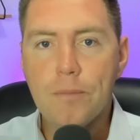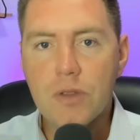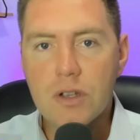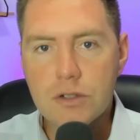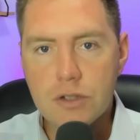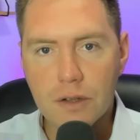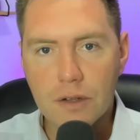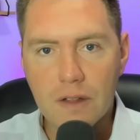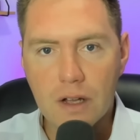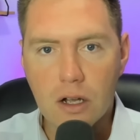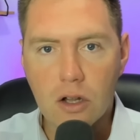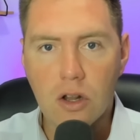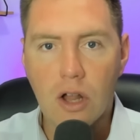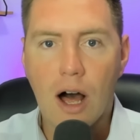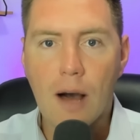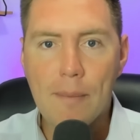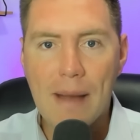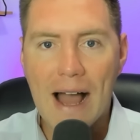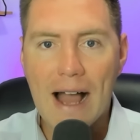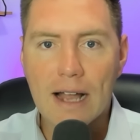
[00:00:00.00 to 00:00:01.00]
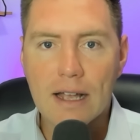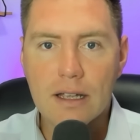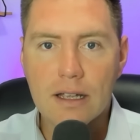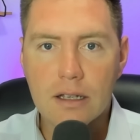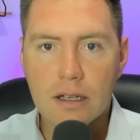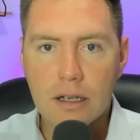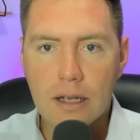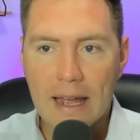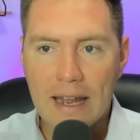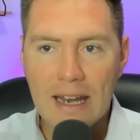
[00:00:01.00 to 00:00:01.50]
so that clawback
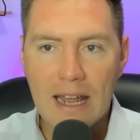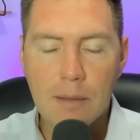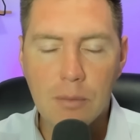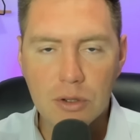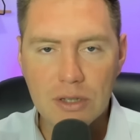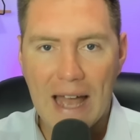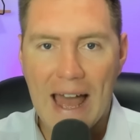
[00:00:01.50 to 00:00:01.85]
enabled